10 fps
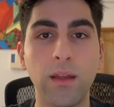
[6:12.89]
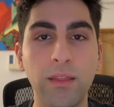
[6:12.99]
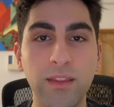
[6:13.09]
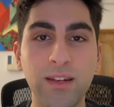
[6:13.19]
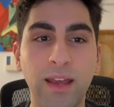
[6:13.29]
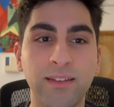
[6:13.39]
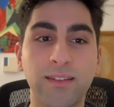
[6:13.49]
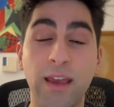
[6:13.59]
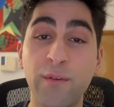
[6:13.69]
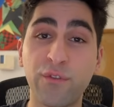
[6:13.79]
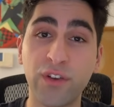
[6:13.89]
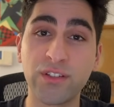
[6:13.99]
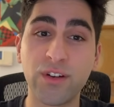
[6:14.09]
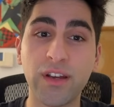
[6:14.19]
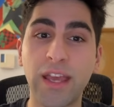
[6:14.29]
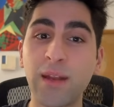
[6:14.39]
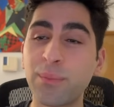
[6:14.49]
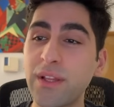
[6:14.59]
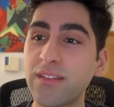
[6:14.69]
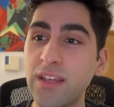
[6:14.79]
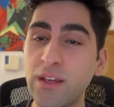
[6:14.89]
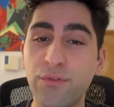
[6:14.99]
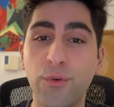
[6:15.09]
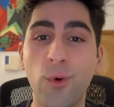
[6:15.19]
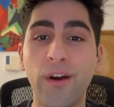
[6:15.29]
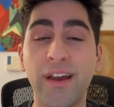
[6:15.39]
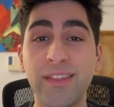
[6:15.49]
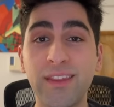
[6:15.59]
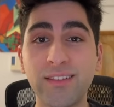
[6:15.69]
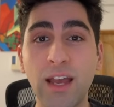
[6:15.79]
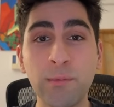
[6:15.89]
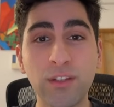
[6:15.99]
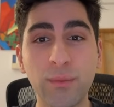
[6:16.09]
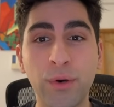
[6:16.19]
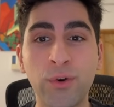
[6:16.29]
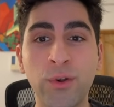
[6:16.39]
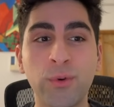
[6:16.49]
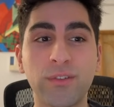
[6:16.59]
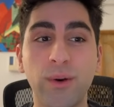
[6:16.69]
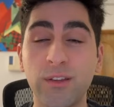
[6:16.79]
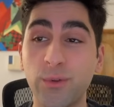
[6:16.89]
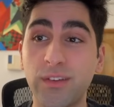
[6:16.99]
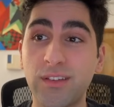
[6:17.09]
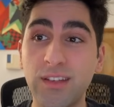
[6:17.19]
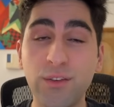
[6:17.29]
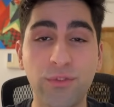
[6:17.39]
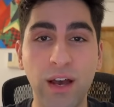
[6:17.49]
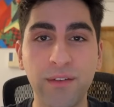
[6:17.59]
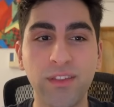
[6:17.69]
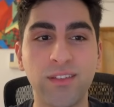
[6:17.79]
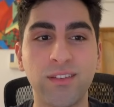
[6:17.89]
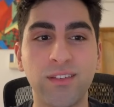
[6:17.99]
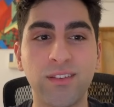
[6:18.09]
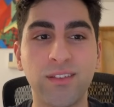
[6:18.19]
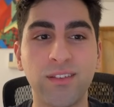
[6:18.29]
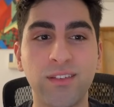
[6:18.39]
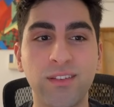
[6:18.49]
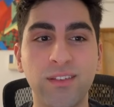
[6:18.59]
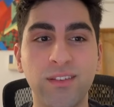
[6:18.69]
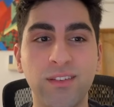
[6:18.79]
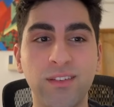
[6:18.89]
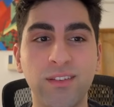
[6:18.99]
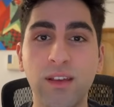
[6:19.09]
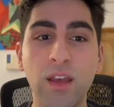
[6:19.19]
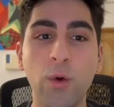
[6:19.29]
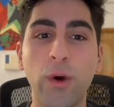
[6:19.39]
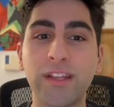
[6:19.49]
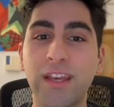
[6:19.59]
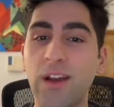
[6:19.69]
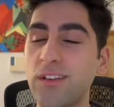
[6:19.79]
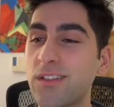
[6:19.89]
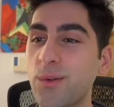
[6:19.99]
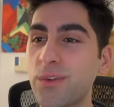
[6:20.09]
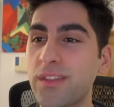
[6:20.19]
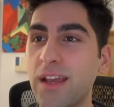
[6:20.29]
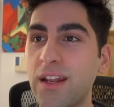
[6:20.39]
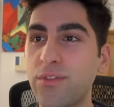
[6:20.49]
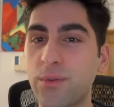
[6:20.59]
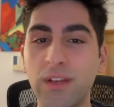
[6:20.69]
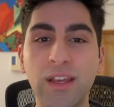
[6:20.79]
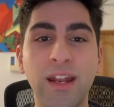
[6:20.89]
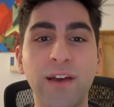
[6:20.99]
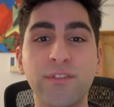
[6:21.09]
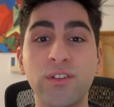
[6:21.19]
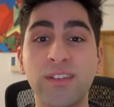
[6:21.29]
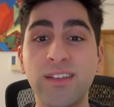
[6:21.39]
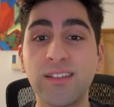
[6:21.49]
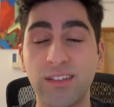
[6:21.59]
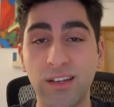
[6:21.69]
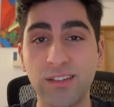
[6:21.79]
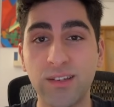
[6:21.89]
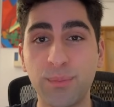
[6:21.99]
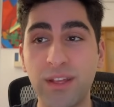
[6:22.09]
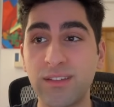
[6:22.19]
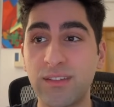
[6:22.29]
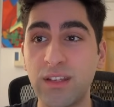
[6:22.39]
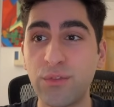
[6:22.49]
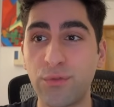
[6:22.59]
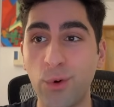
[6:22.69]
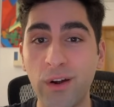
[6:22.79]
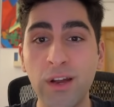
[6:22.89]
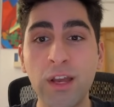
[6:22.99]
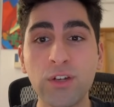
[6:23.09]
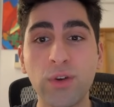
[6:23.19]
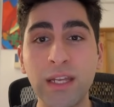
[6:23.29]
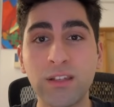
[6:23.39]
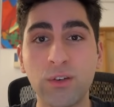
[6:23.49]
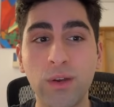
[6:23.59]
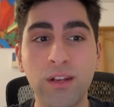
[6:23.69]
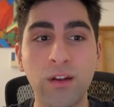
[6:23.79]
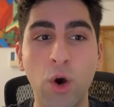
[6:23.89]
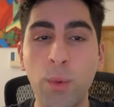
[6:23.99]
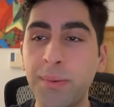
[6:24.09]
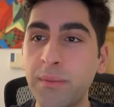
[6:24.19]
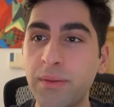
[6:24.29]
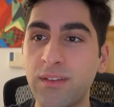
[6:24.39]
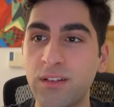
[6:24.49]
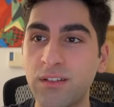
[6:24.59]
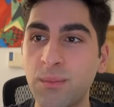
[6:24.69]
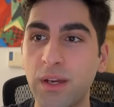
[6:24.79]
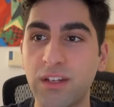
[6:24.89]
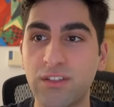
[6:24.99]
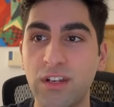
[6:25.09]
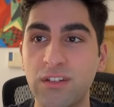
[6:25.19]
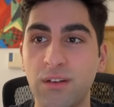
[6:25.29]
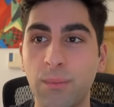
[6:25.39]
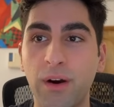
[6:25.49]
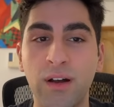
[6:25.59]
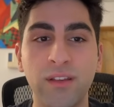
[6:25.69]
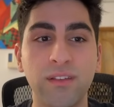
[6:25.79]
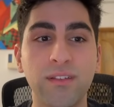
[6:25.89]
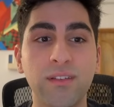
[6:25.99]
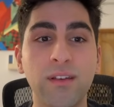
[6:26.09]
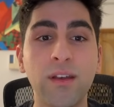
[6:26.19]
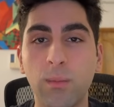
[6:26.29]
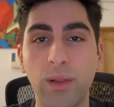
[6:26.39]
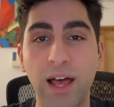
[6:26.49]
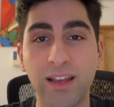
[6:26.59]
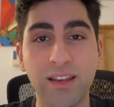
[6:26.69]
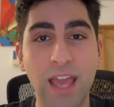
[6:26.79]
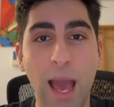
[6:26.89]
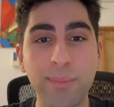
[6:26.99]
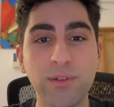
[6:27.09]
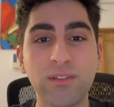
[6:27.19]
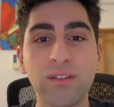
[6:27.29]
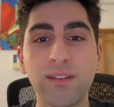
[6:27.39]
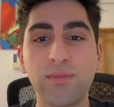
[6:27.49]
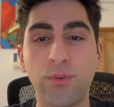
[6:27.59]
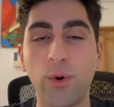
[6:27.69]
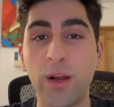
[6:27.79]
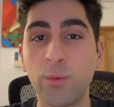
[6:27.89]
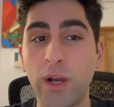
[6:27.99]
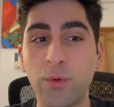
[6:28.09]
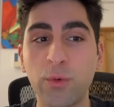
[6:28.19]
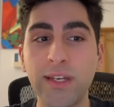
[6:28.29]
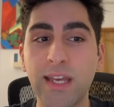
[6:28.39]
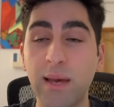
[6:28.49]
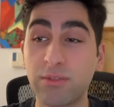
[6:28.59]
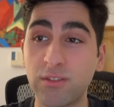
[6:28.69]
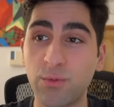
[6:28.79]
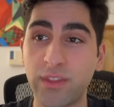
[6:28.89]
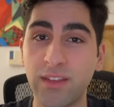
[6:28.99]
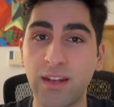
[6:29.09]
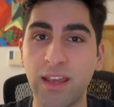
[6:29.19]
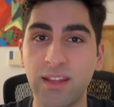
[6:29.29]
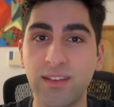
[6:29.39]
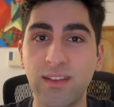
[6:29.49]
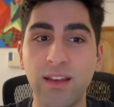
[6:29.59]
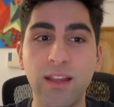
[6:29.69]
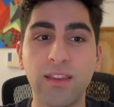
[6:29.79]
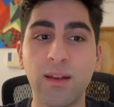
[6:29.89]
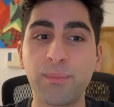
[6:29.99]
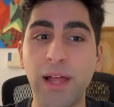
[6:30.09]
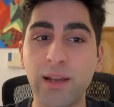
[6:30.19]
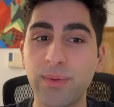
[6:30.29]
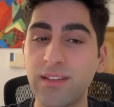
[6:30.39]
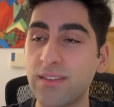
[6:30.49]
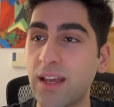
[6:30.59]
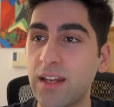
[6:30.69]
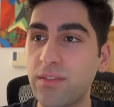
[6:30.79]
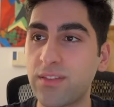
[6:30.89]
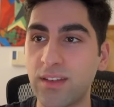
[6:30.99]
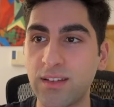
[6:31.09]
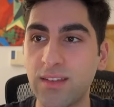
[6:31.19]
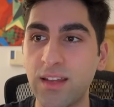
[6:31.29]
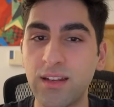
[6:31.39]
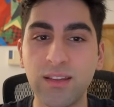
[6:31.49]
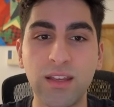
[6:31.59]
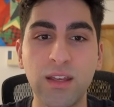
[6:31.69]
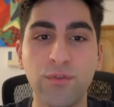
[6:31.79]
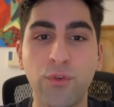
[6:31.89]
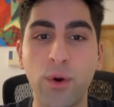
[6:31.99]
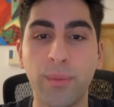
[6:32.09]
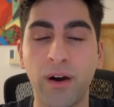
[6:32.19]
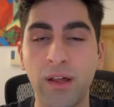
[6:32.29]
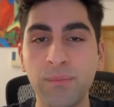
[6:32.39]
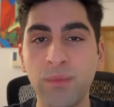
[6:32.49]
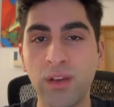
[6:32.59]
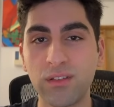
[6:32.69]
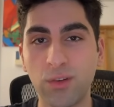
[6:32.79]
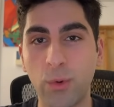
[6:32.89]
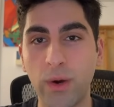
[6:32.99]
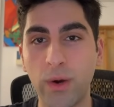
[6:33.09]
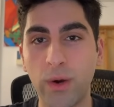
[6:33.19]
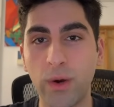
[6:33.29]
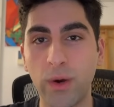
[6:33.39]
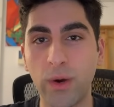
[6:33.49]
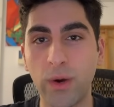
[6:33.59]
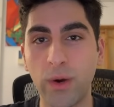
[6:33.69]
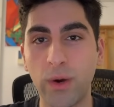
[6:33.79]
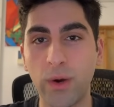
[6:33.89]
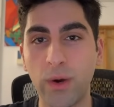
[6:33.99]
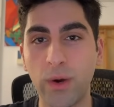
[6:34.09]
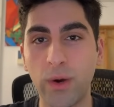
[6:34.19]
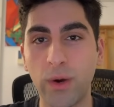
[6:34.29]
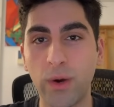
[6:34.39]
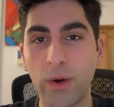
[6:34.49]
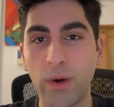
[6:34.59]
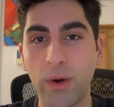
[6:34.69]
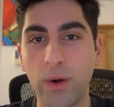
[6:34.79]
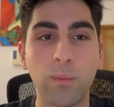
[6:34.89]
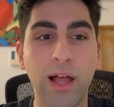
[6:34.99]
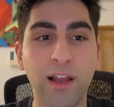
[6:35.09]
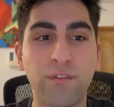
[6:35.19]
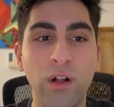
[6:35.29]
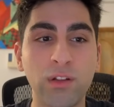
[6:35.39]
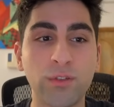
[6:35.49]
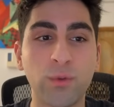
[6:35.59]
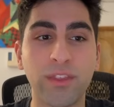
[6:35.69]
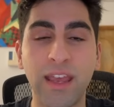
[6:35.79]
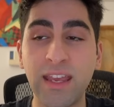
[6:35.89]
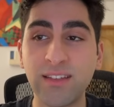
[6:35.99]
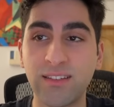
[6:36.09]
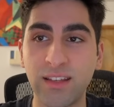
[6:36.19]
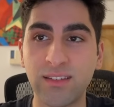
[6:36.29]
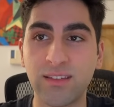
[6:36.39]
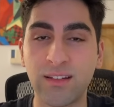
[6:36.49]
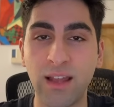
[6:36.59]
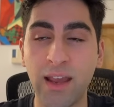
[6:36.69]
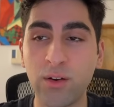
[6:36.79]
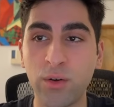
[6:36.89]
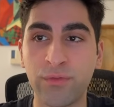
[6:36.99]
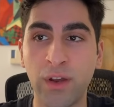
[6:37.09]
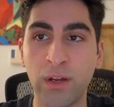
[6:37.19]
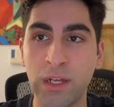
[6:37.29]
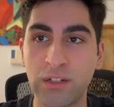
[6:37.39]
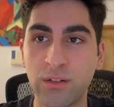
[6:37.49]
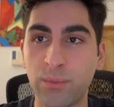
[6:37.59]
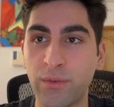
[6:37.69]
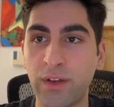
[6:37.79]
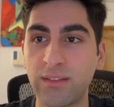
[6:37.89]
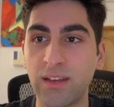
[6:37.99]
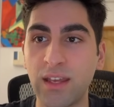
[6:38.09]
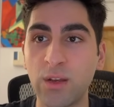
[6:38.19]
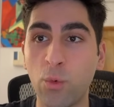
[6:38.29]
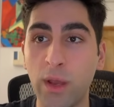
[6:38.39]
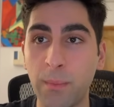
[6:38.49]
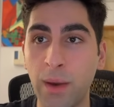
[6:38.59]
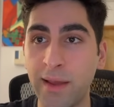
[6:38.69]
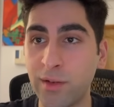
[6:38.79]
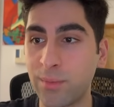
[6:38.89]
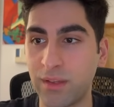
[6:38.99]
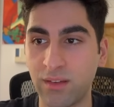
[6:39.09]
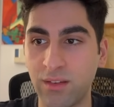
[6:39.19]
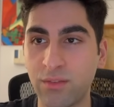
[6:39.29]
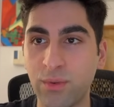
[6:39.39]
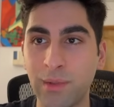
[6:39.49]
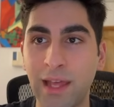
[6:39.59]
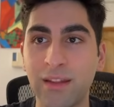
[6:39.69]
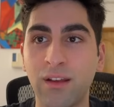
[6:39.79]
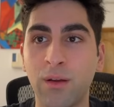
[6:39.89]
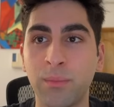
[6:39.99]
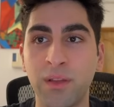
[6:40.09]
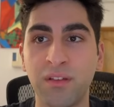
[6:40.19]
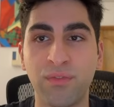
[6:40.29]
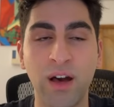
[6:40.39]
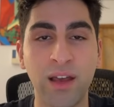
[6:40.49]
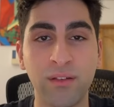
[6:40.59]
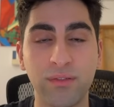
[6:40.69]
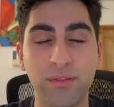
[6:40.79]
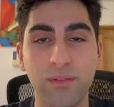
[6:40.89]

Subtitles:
In the next game, Fischer again plays e4, and this time his opponent responds with c5, the Sicilian defense. White carries on with knight f3, and after d6, he plays d4, trying to create an open position by exchanging pawns. Black captures on d4, and white recaptures with the knight. Then black plays knight f6, hitting the e4 pawn, so white defends with knight c3. Black follows with a6, the Najdorf variation, preventing any white minor pieces from landing on b5.